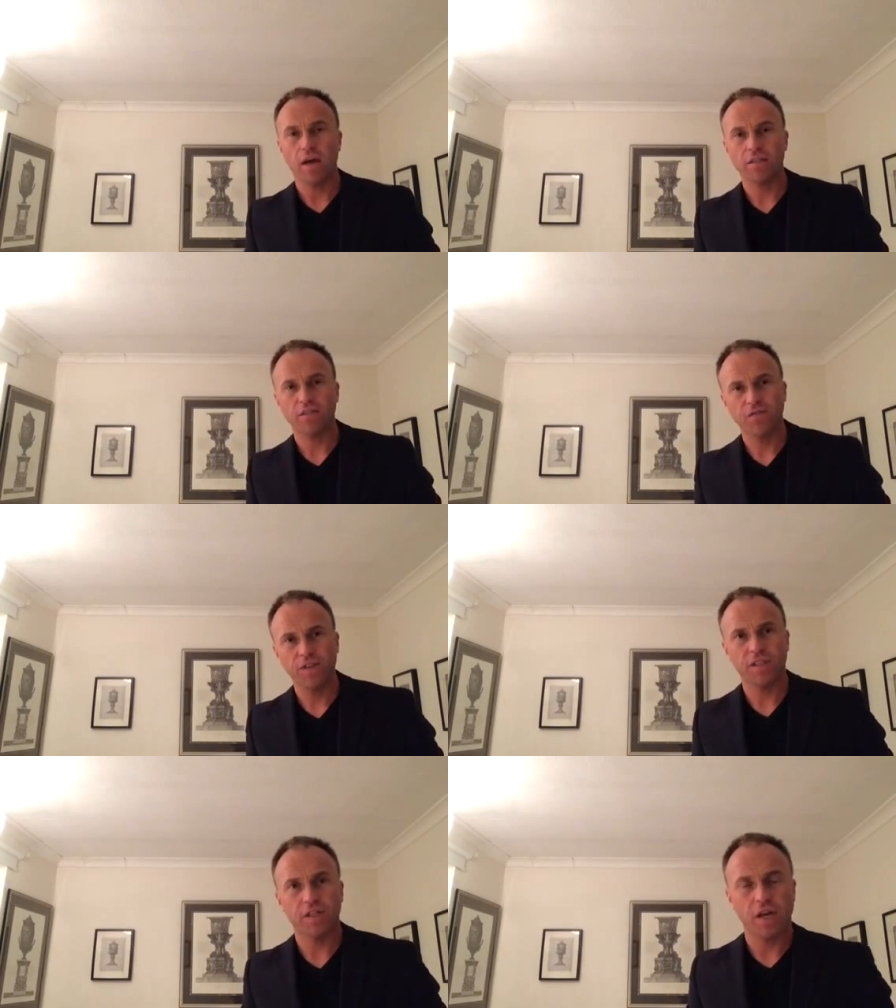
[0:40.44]

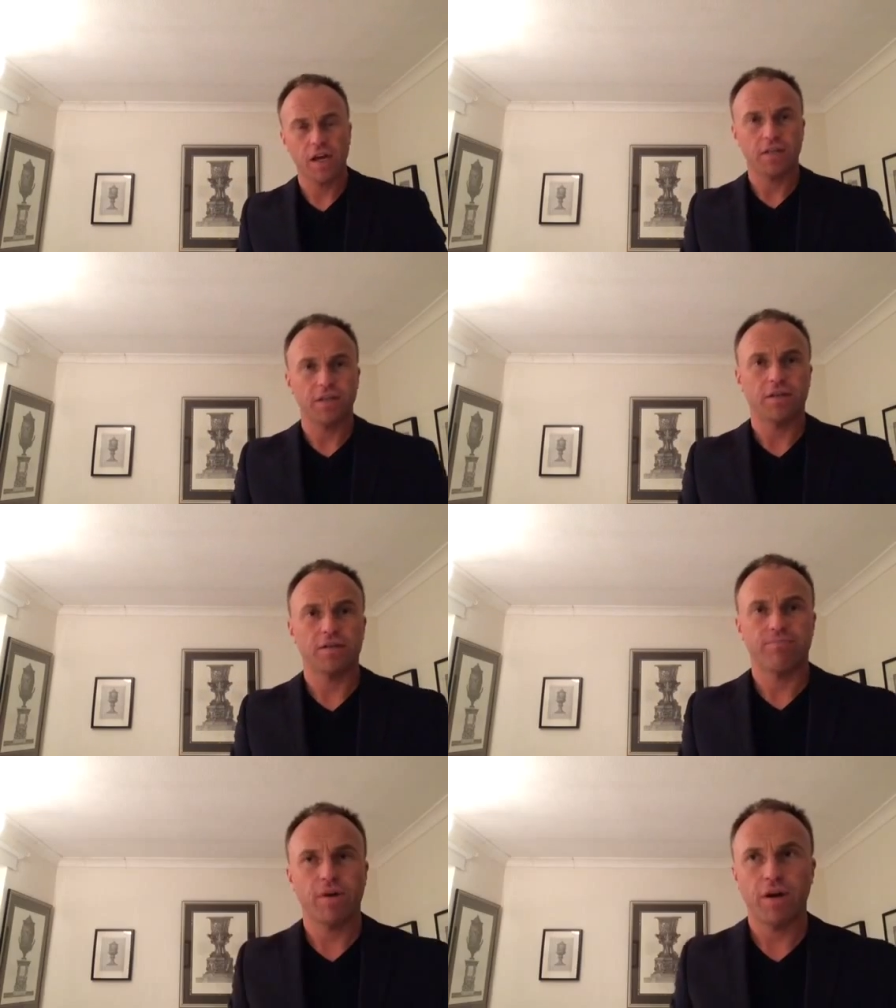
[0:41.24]
sophisticated
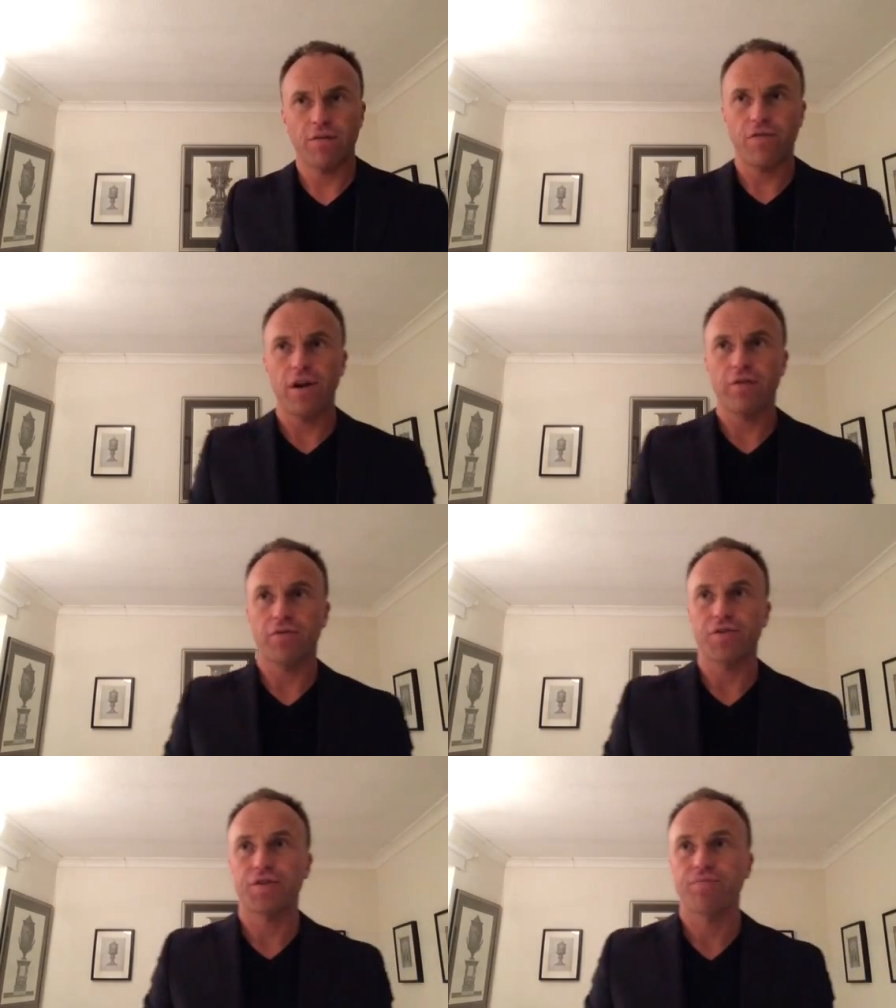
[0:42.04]
kind of
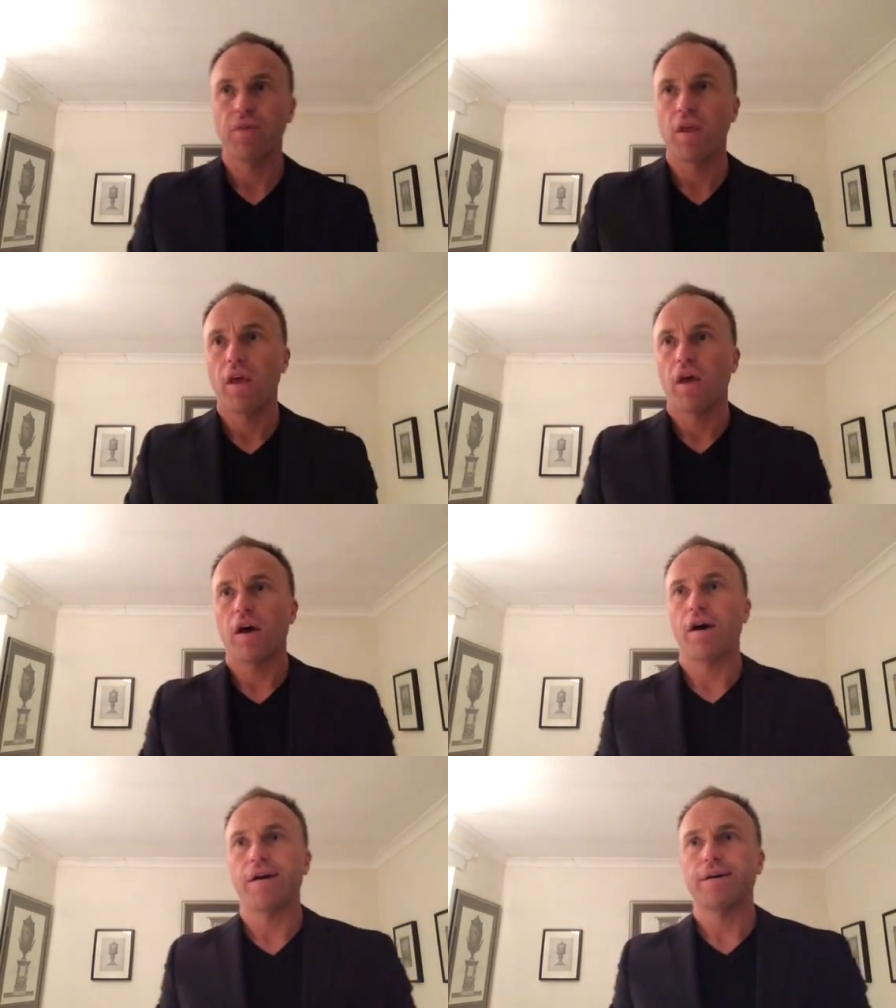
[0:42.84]
fragrance.
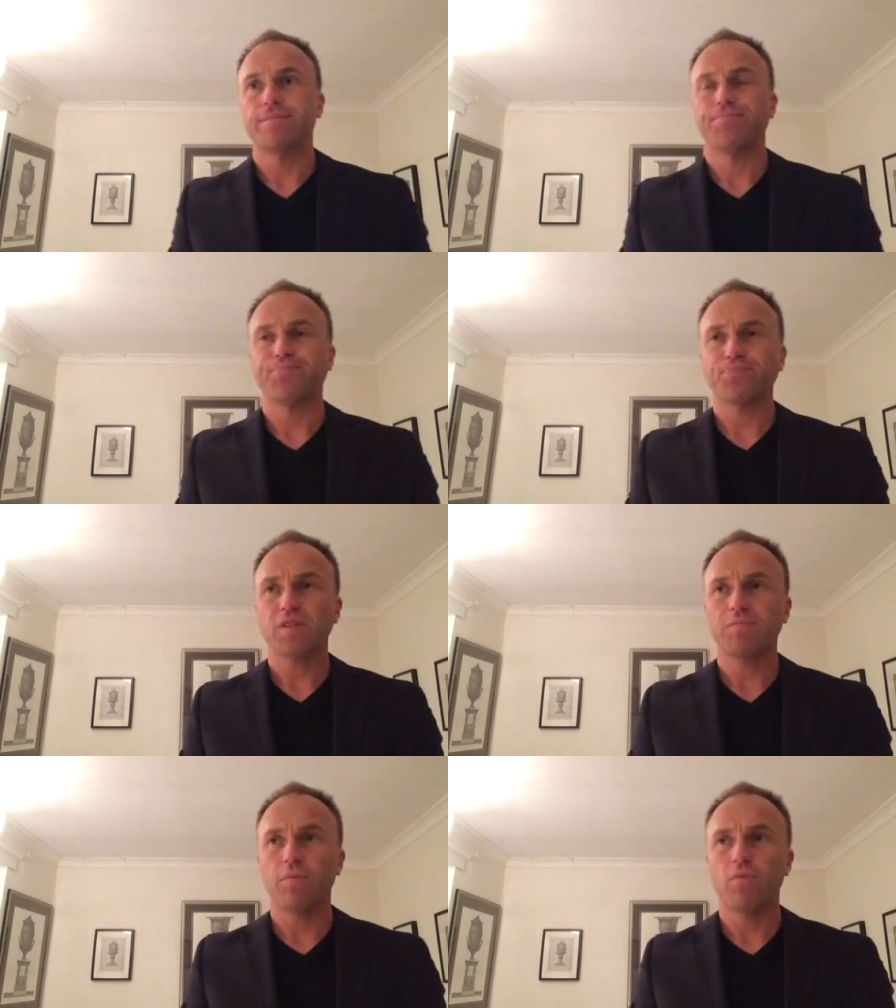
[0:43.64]

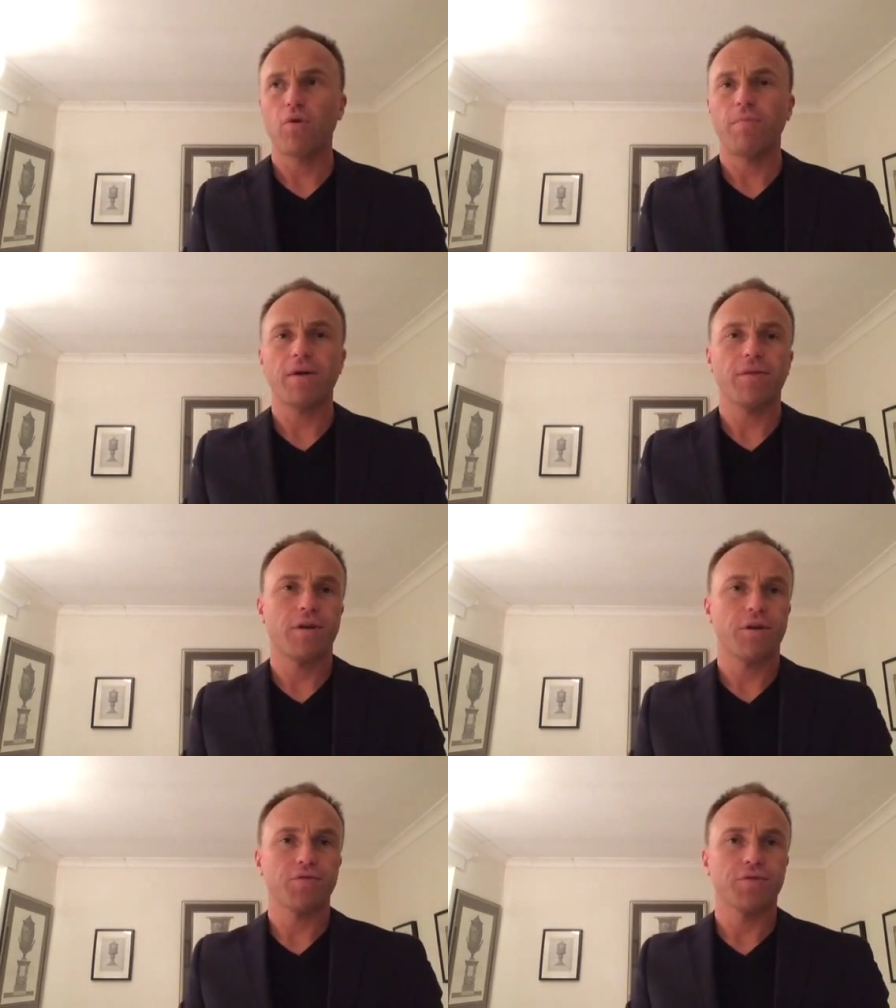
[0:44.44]
But more about the
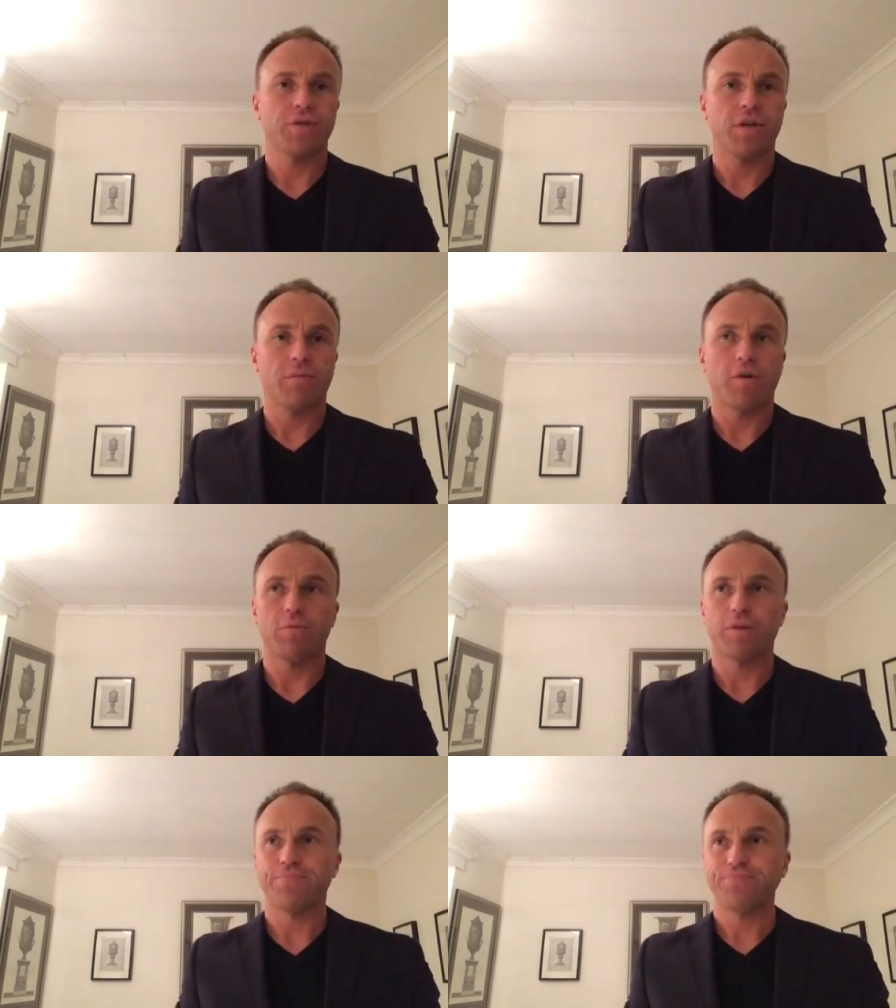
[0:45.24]
notes in a
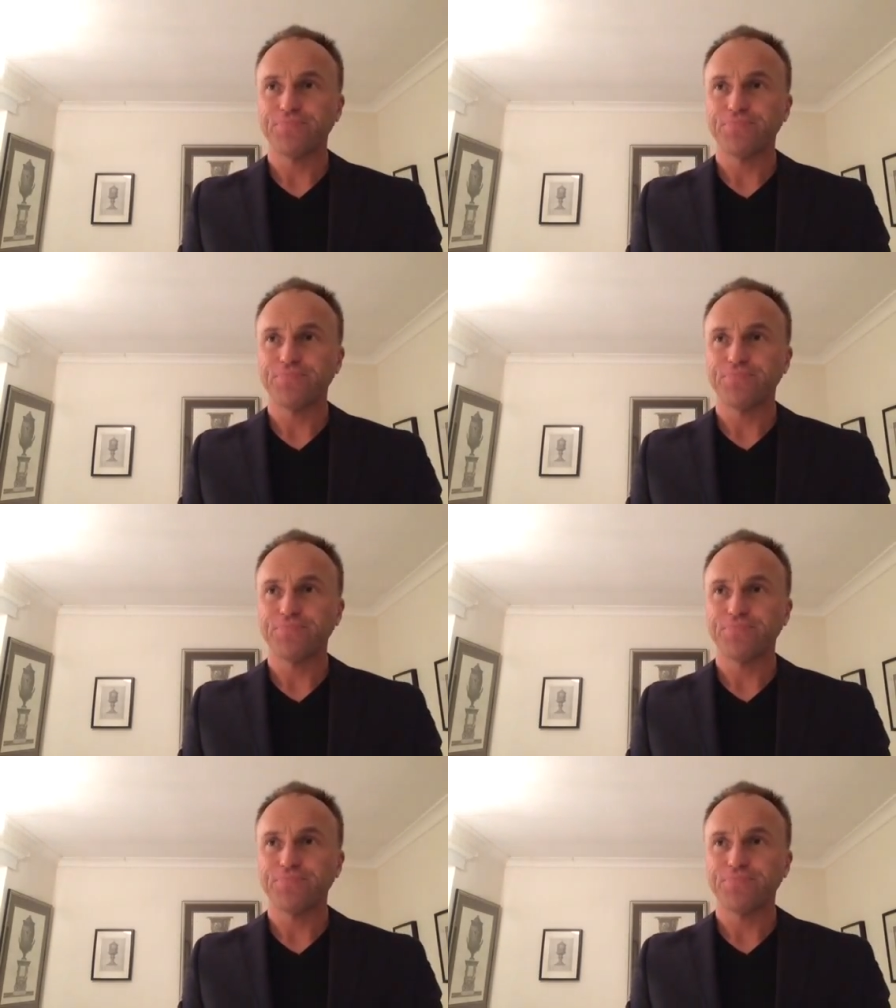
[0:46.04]
moment.